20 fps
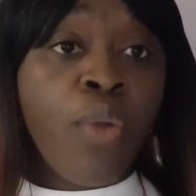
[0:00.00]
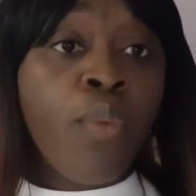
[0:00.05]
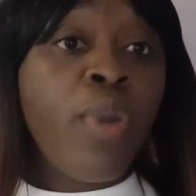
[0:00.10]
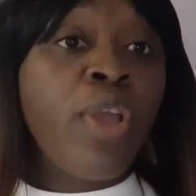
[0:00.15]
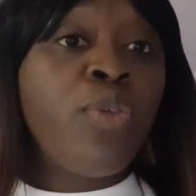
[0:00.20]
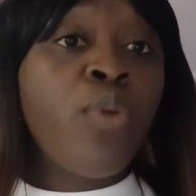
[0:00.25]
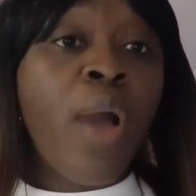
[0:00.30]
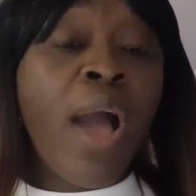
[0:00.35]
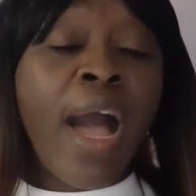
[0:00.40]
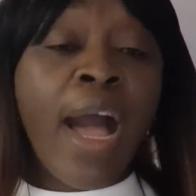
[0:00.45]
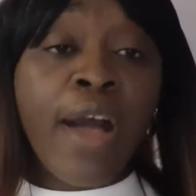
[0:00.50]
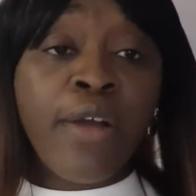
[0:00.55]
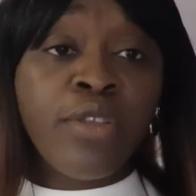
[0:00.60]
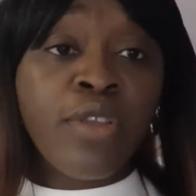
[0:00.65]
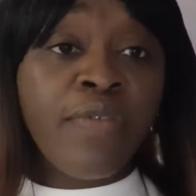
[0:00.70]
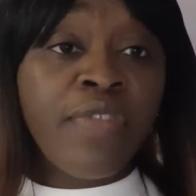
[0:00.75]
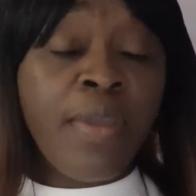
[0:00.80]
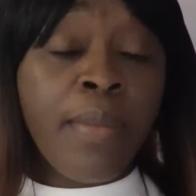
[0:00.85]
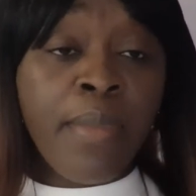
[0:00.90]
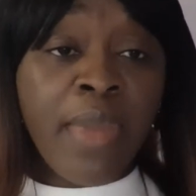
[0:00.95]
When you are
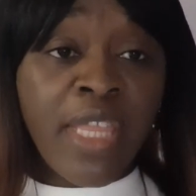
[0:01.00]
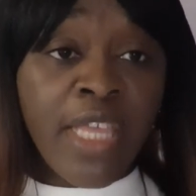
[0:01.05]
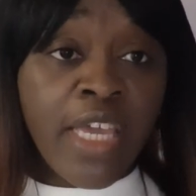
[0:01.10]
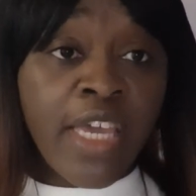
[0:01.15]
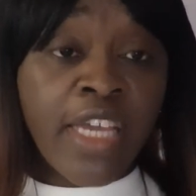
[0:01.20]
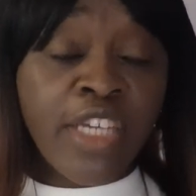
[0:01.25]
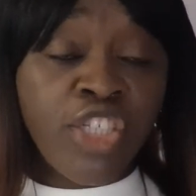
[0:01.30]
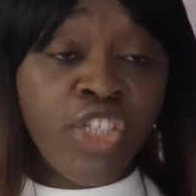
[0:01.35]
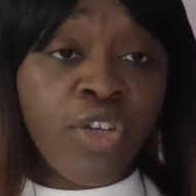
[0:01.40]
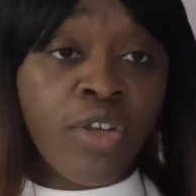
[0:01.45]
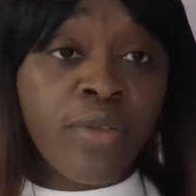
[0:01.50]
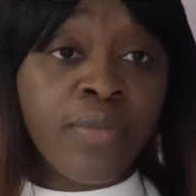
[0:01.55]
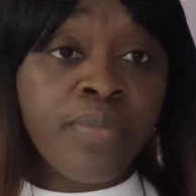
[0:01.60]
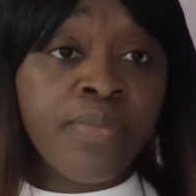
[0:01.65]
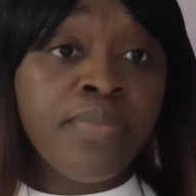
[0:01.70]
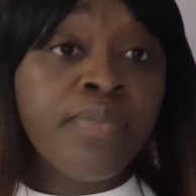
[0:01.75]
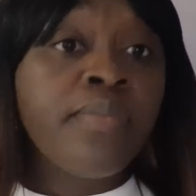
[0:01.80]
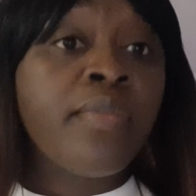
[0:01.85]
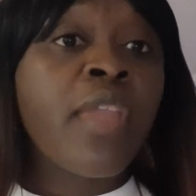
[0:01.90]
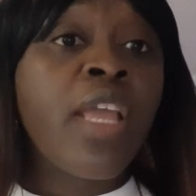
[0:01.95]
out of the medication,
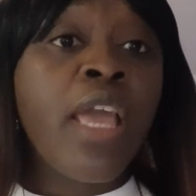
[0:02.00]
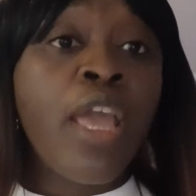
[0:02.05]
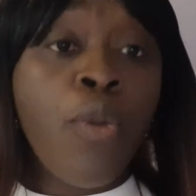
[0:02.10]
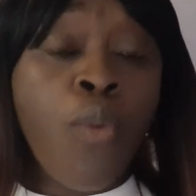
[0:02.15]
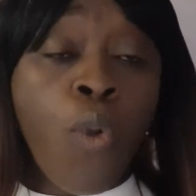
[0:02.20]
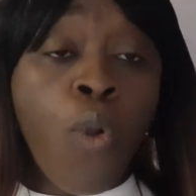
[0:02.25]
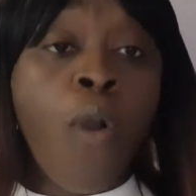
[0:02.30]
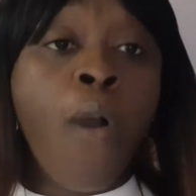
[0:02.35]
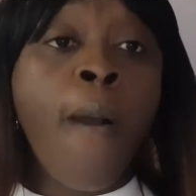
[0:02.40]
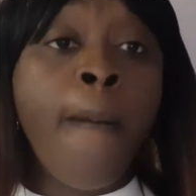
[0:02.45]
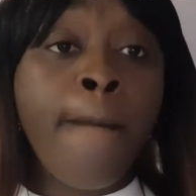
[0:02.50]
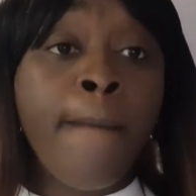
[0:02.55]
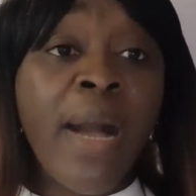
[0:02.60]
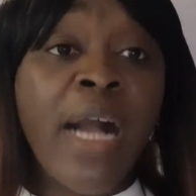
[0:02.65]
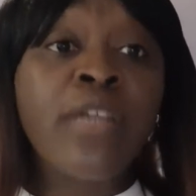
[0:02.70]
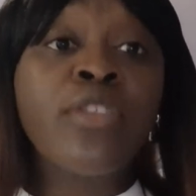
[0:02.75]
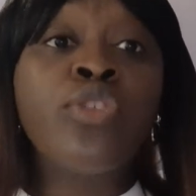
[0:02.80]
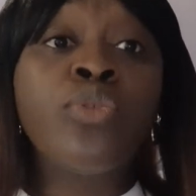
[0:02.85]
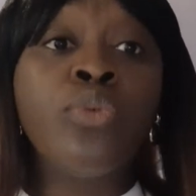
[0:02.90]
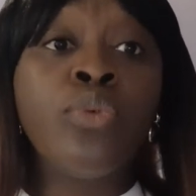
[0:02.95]
it will come
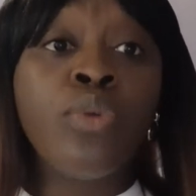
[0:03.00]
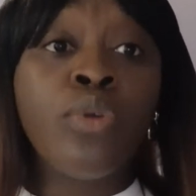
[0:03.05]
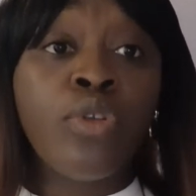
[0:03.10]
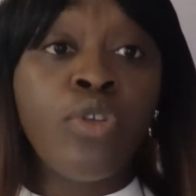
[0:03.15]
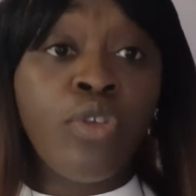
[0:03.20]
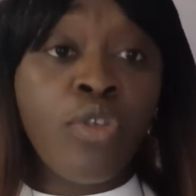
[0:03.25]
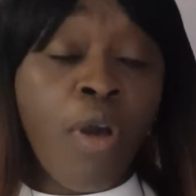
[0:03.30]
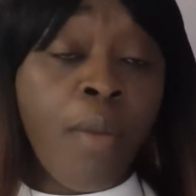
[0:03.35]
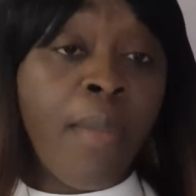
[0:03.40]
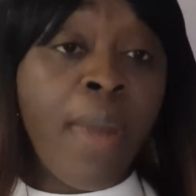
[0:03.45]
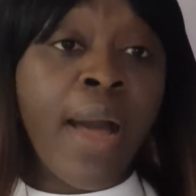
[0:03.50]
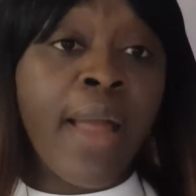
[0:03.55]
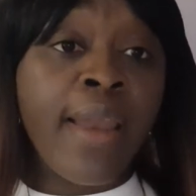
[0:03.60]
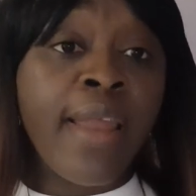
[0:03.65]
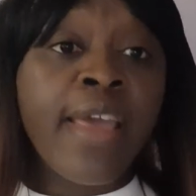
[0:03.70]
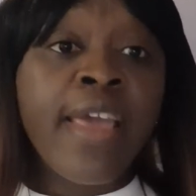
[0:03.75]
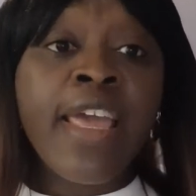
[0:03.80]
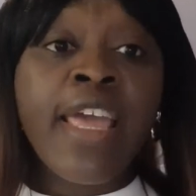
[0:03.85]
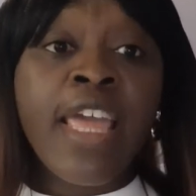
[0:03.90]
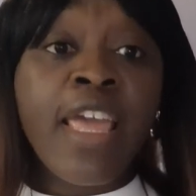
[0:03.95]
back to normal,
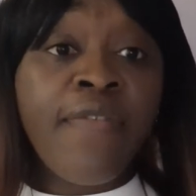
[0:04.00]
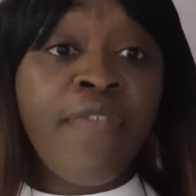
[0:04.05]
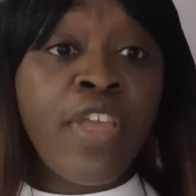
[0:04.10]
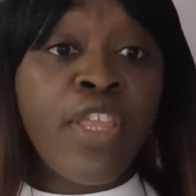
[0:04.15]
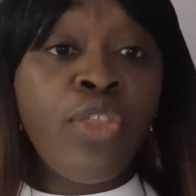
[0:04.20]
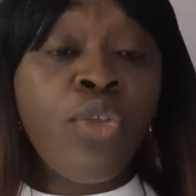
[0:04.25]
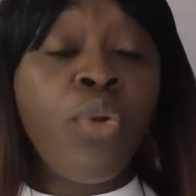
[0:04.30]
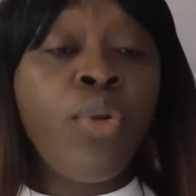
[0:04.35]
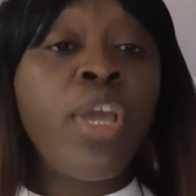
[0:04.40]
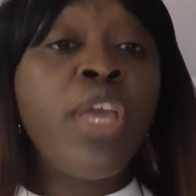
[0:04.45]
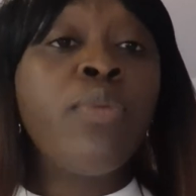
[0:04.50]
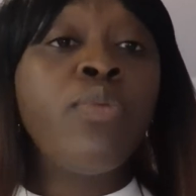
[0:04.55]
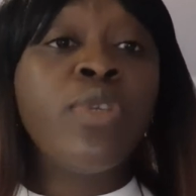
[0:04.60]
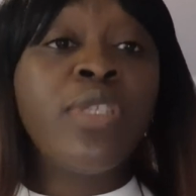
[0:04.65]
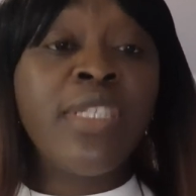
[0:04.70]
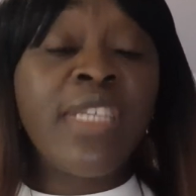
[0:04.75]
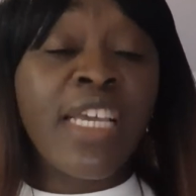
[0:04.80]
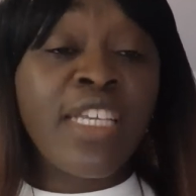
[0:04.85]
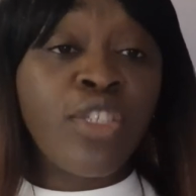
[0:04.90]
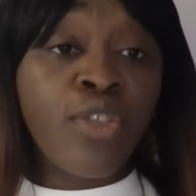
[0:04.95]
even though it
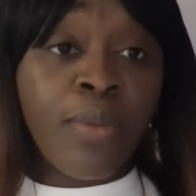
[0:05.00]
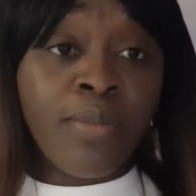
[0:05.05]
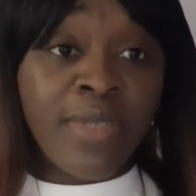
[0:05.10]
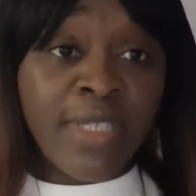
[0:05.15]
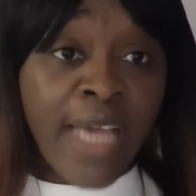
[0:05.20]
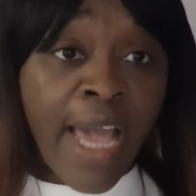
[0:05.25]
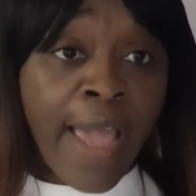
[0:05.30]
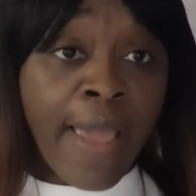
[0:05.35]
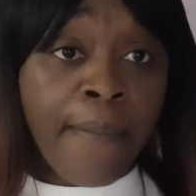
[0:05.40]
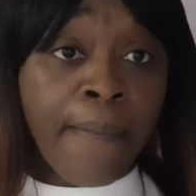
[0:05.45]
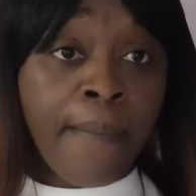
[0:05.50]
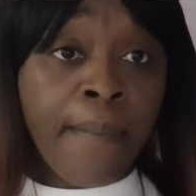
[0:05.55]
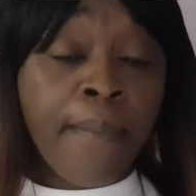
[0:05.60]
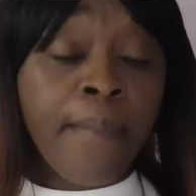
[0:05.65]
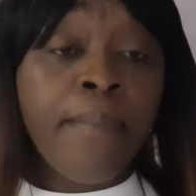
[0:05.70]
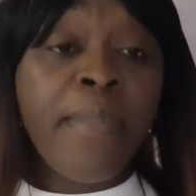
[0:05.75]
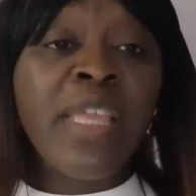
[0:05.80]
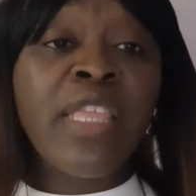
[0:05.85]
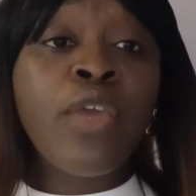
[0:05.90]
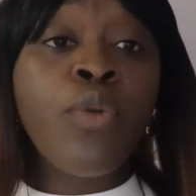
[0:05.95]
will take some time,
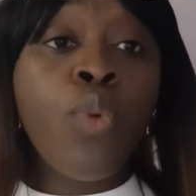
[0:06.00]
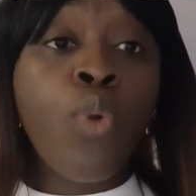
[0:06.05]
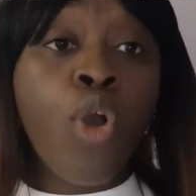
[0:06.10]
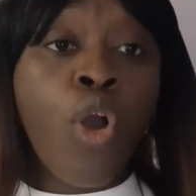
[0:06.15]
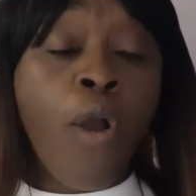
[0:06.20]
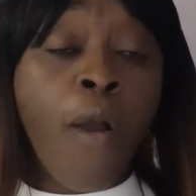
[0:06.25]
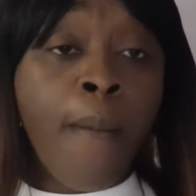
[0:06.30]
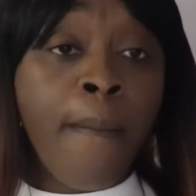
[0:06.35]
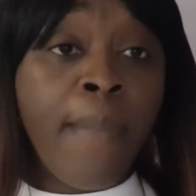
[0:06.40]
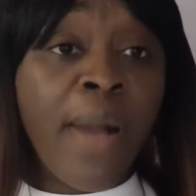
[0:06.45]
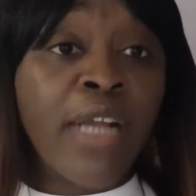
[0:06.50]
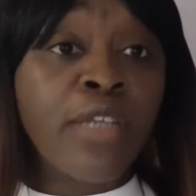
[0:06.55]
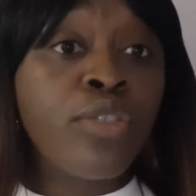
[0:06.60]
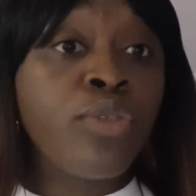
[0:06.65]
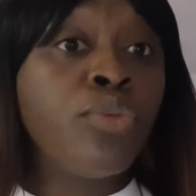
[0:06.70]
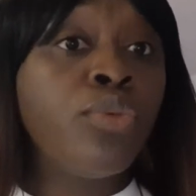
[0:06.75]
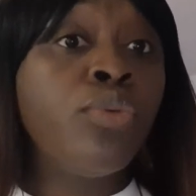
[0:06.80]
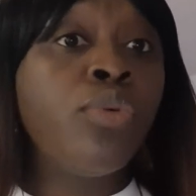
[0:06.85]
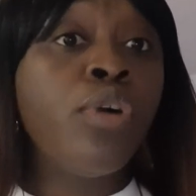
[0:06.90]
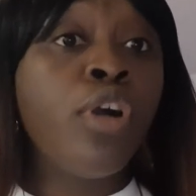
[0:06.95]
but it will come back
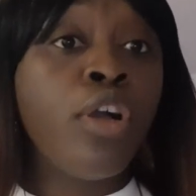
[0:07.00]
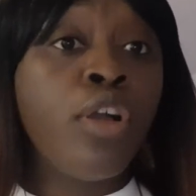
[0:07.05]
to